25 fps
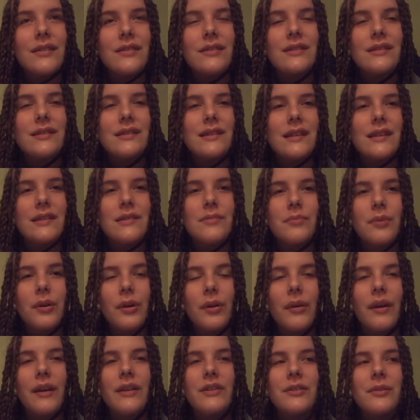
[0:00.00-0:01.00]
gonna say
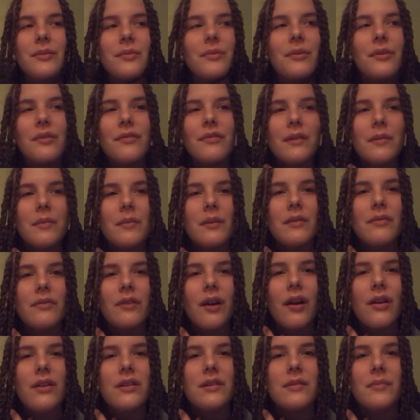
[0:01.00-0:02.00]
tomorrow. I don't know if I'm gonna
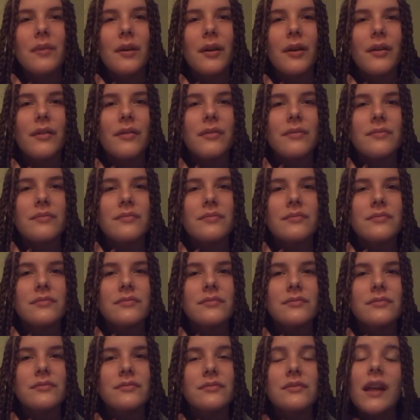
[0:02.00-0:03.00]
vlog tomorrow.
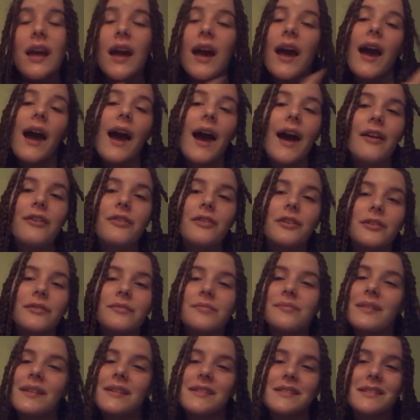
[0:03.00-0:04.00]
I don't know.
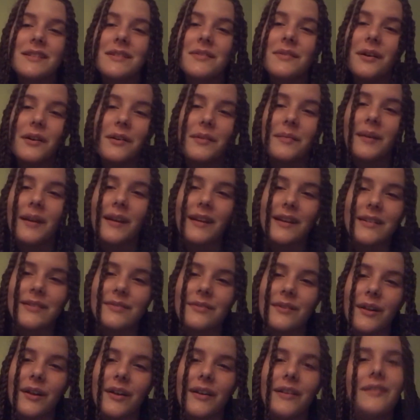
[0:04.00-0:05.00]
I'll see you all in my
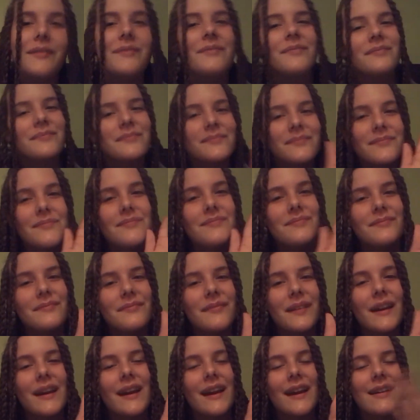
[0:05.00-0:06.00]
next vlog.
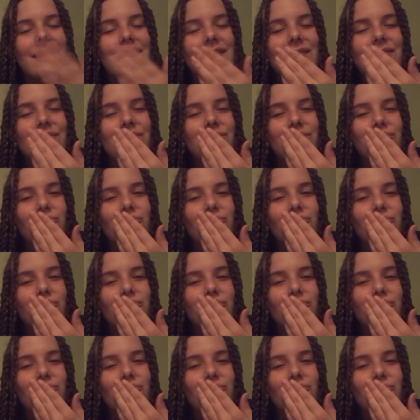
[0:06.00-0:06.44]
Bye guys.